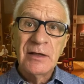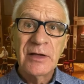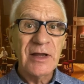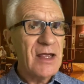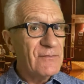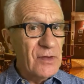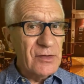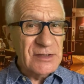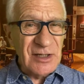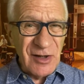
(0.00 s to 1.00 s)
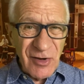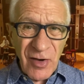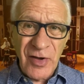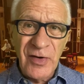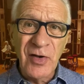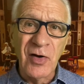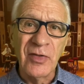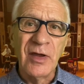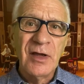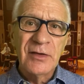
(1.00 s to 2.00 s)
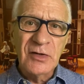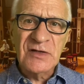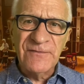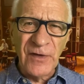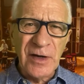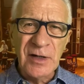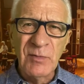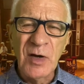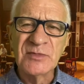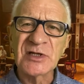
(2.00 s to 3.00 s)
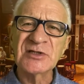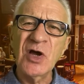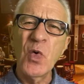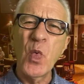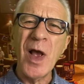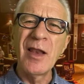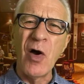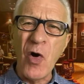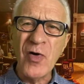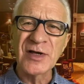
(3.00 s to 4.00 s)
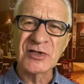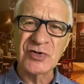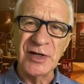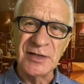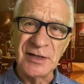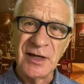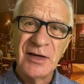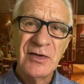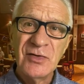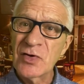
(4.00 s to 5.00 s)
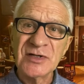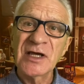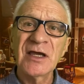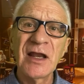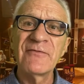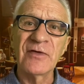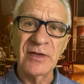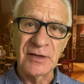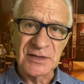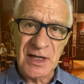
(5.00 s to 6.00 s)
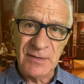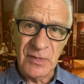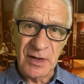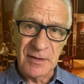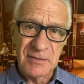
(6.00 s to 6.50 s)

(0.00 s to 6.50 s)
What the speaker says: That even though there's a lot going on, those final moments are so well orchestrated, you can take in everything that's happening.